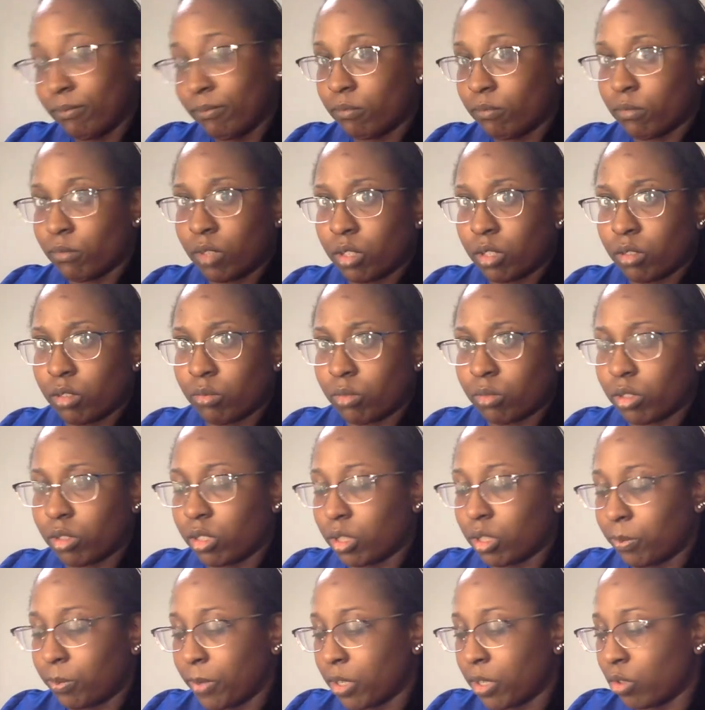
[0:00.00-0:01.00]
Nothing really
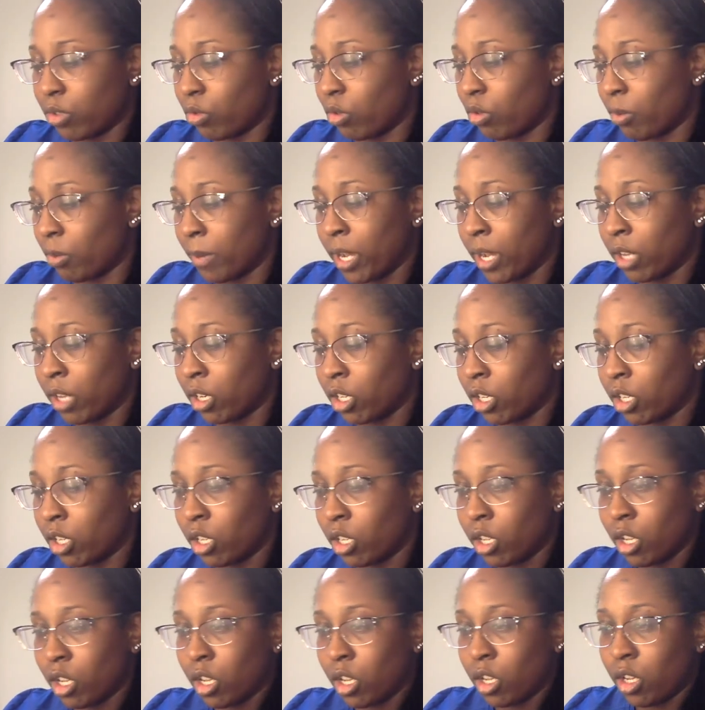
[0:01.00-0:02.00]
special about it.
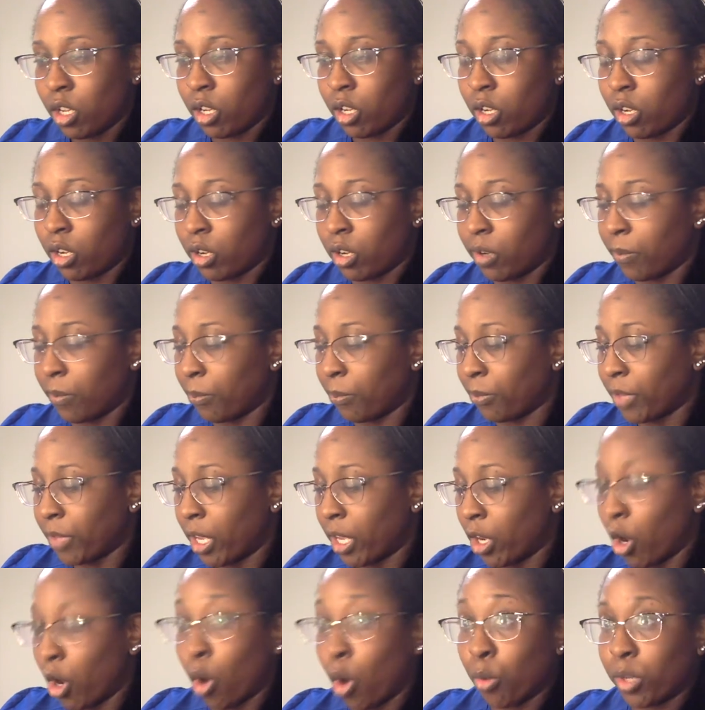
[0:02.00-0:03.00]

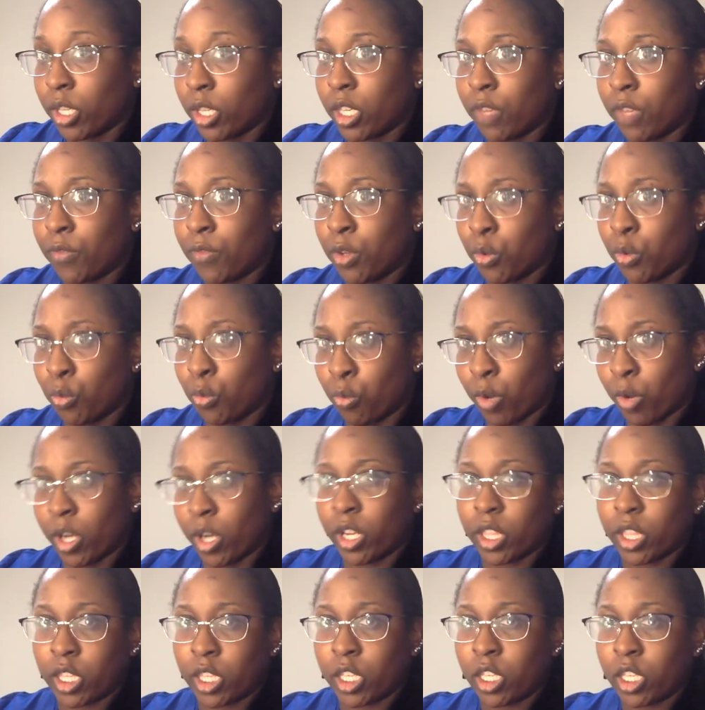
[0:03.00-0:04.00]
They only give you one
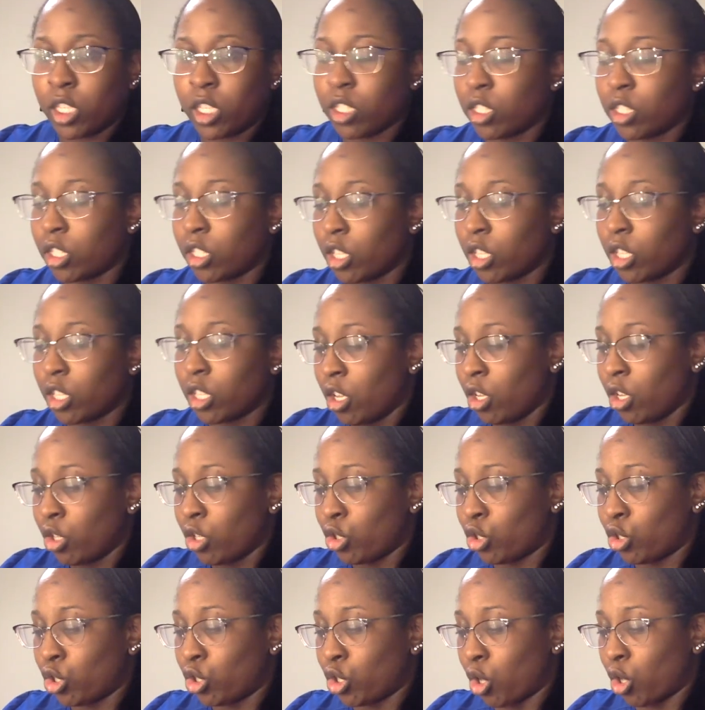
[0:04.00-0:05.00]
of these,
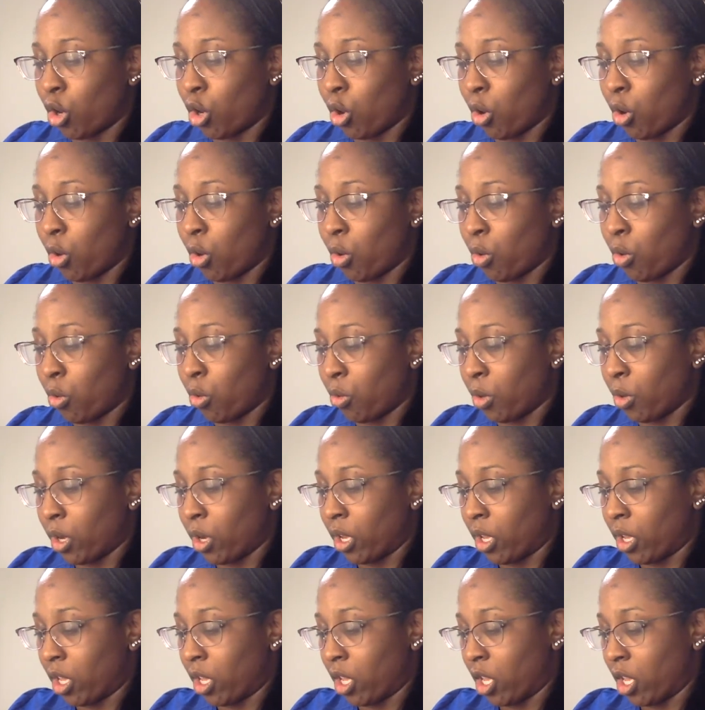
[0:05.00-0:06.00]
so
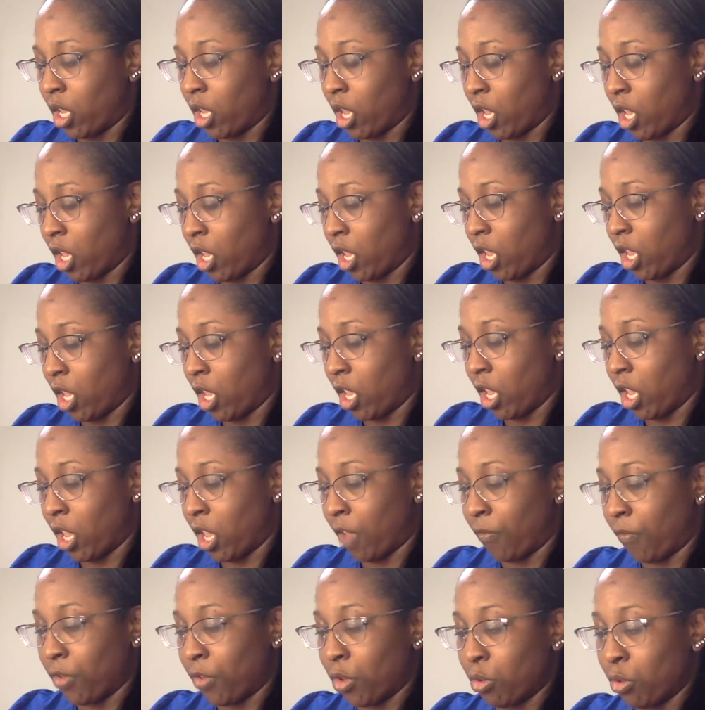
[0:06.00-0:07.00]

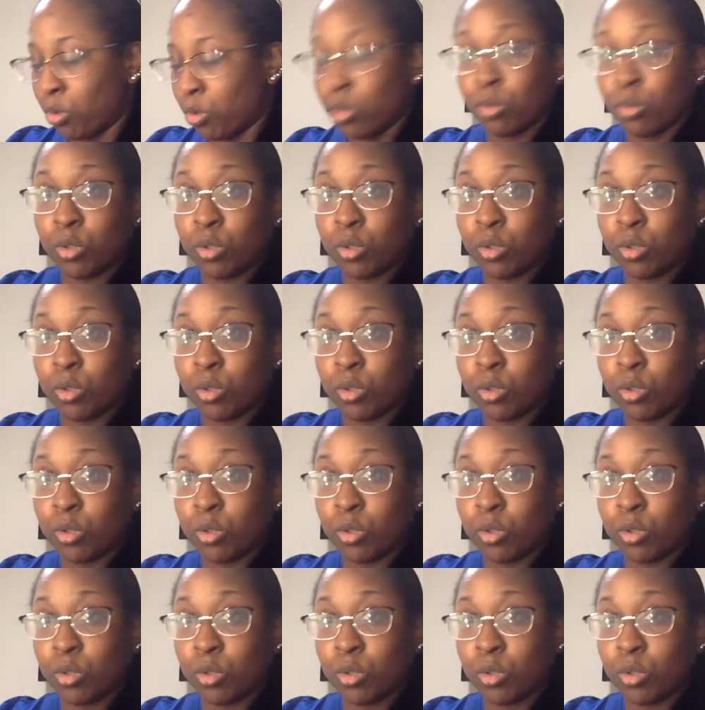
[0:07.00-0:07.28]
if you use